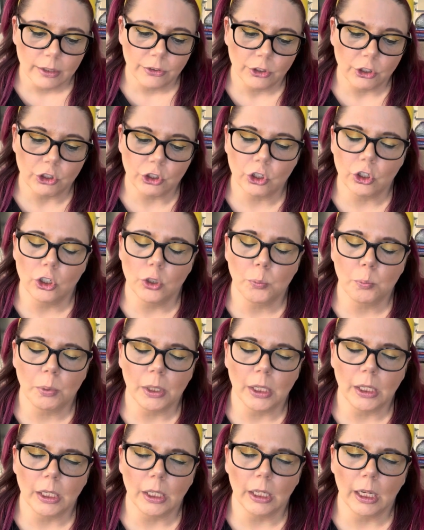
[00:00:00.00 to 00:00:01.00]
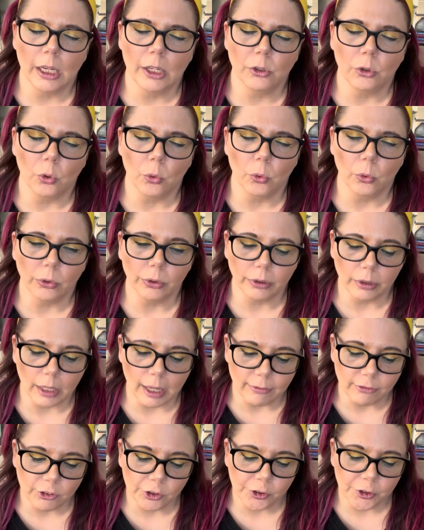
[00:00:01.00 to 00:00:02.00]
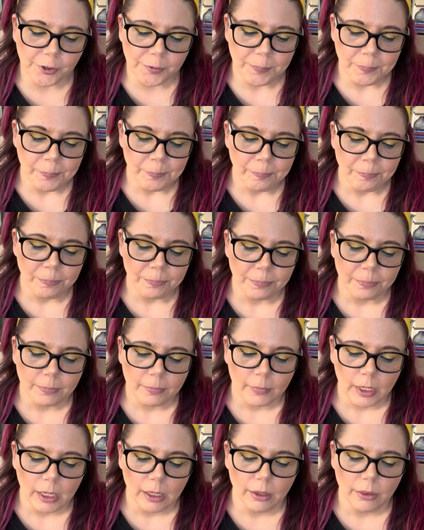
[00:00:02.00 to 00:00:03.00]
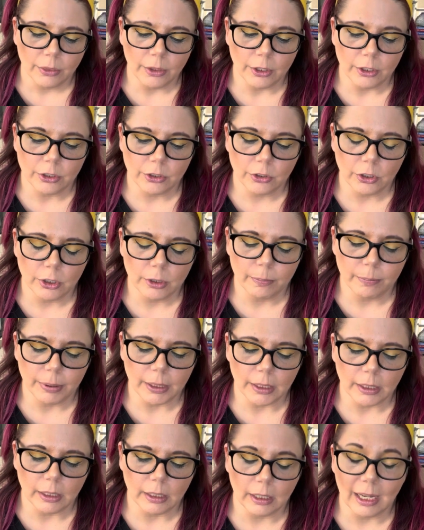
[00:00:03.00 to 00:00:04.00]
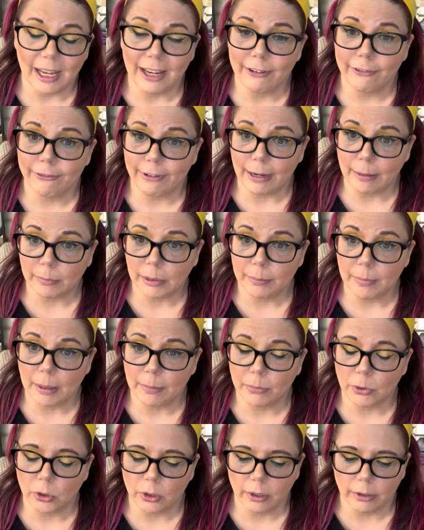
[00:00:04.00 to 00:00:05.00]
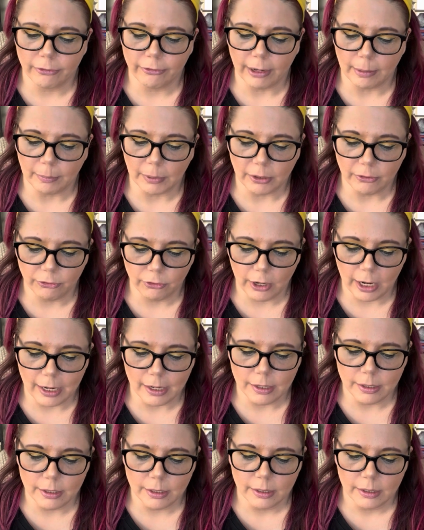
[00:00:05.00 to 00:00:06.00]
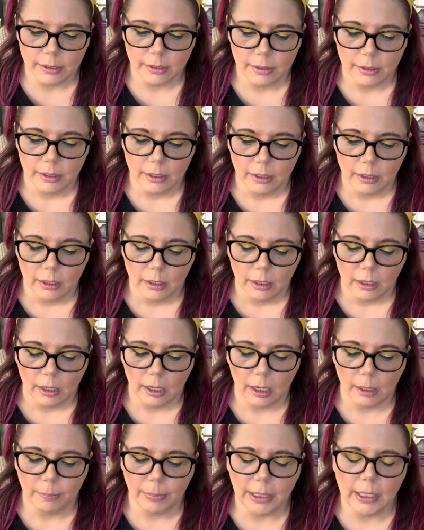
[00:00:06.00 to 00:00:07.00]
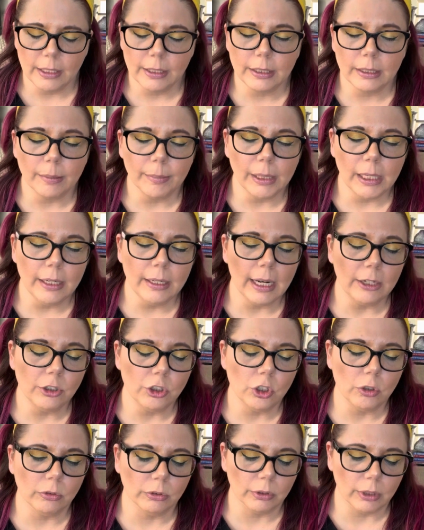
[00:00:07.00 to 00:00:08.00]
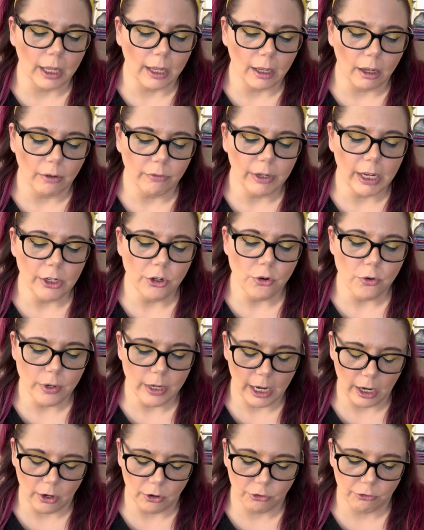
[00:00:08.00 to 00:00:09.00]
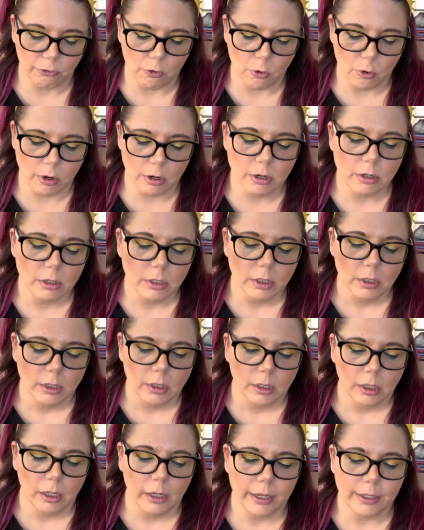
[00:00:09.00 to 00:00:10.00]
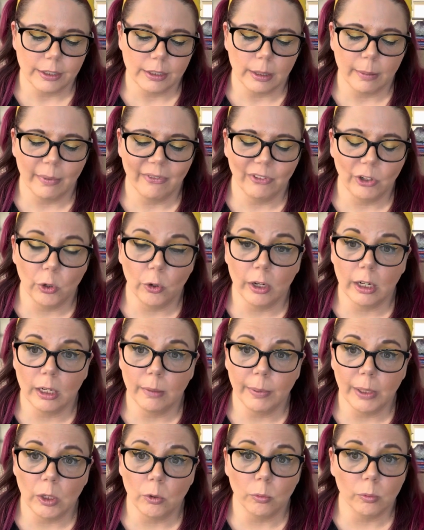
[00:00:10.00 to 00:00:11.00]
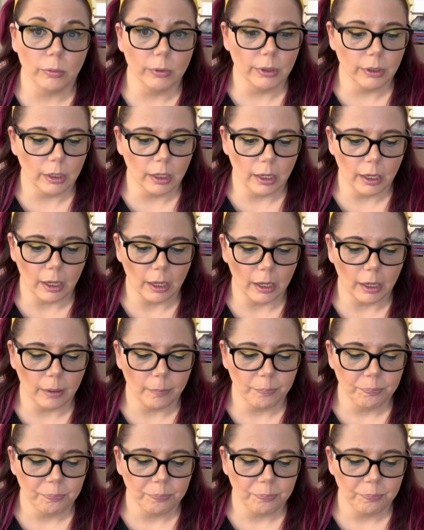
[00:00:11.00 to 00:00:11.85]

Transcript: This could be an old lover. This could be a family member, a family friend. Uh, but it's somebody that you love and you care for. Uh, some of you are going to be uh,